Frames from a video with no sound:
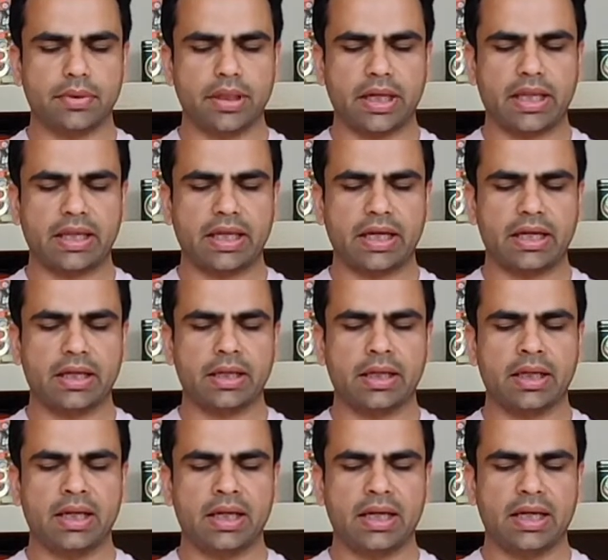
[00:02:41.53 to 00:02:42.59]
And then
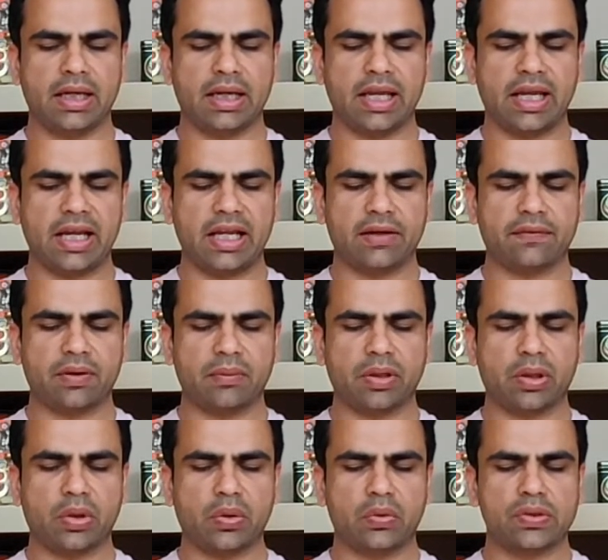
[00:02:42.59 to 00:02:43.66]
inhaling from the
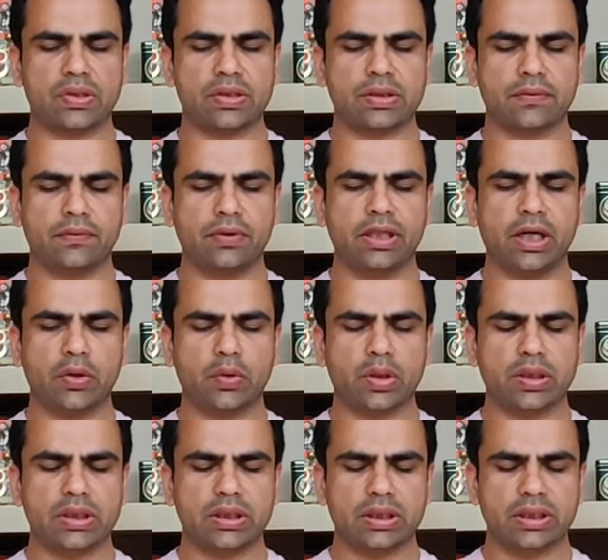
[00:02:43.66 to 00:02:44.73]
nose without
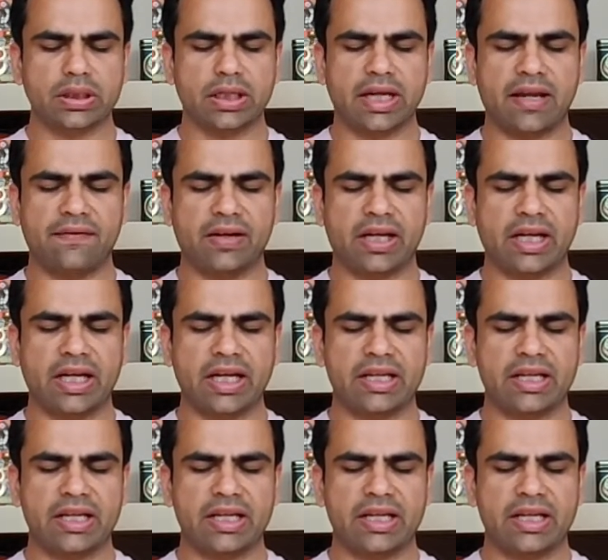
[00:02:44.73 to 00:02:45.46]
having any